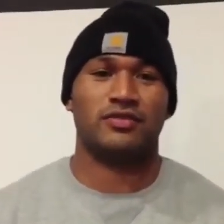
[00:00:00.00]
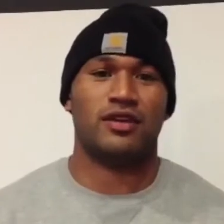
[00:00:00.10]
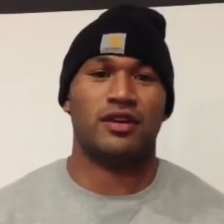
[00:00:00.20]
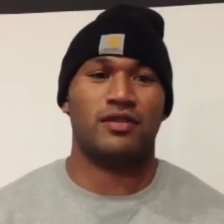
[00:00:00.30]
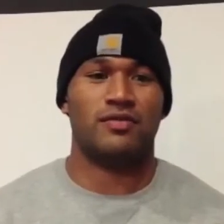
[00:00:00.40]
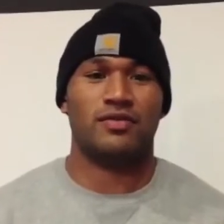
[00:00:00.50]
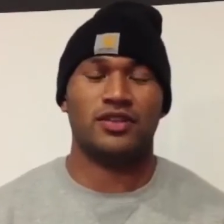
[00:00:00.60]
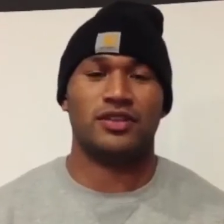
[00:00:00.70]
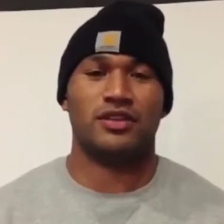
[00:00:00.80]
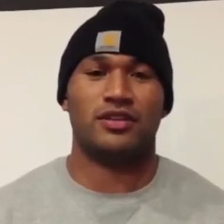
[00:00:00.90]
Um,
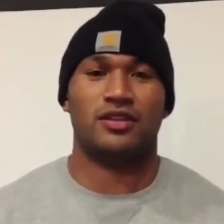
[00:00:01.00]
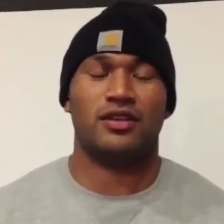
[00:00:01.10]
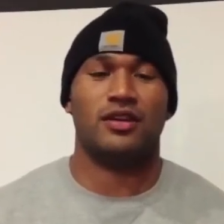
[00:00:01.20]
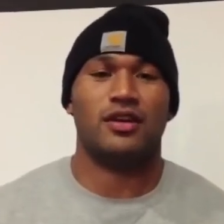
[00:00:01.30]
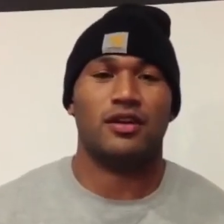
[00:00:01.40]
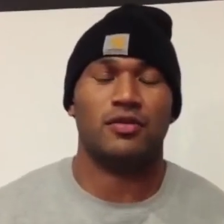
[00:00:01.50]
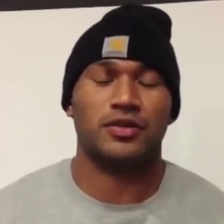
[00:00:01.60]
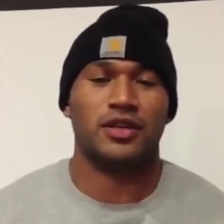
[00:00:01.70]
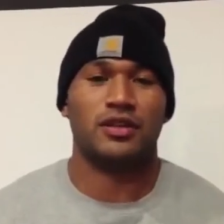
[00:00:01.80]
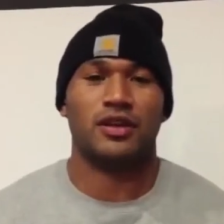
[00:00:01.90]
this year,
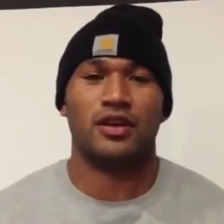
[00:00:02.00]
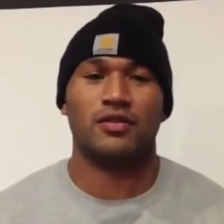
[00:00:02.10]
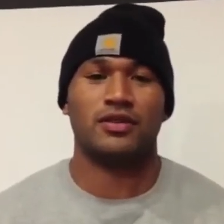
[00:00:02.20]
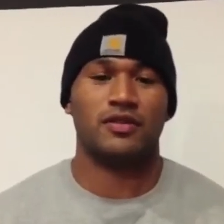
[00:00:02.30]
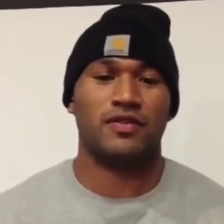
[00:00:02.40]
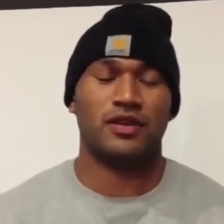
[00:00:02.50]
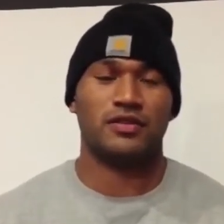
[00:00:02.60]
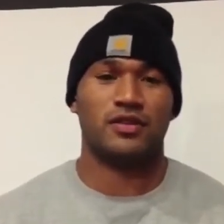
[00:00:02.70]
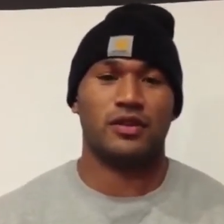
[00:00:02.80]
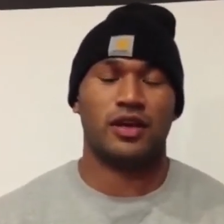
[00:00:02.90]
representing the Kiwis
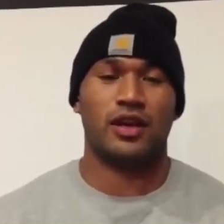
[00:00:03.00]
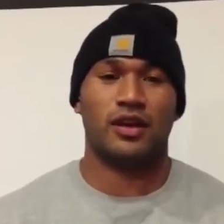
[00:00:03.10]
2013.